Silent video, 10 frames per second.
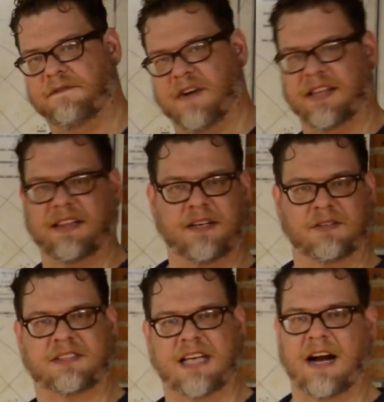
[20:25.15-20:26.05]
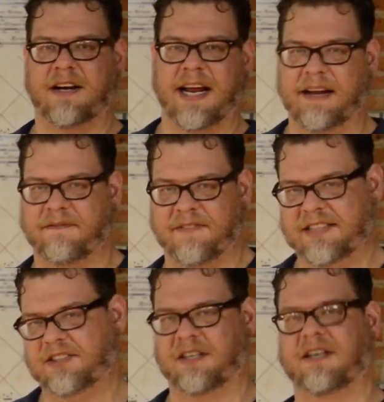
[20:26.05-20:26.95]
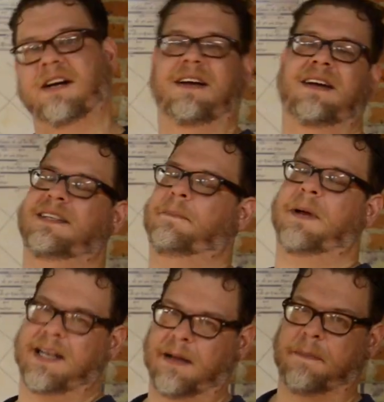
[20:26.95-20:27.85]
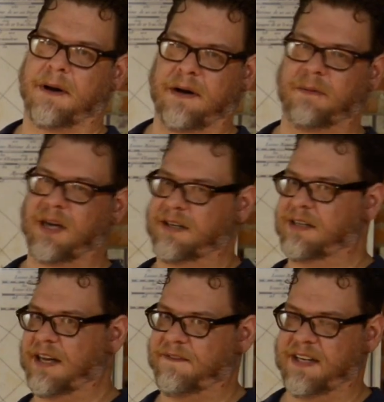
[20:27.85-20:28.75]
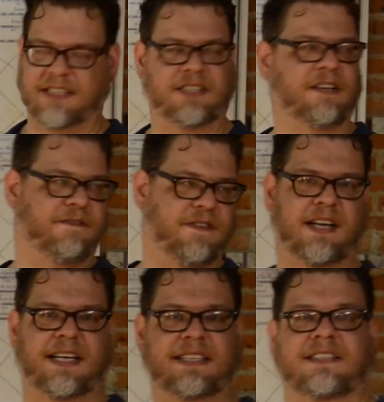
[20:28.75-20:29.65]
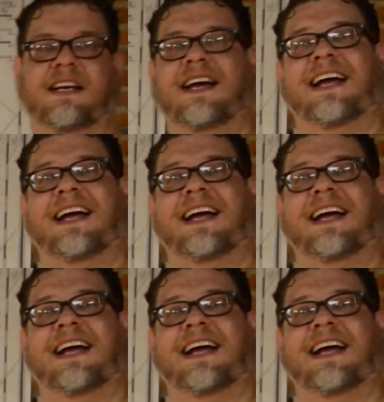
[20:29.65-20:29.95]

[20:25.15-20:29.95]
fun little Saturday adventure, depending upon what your definition of fun is.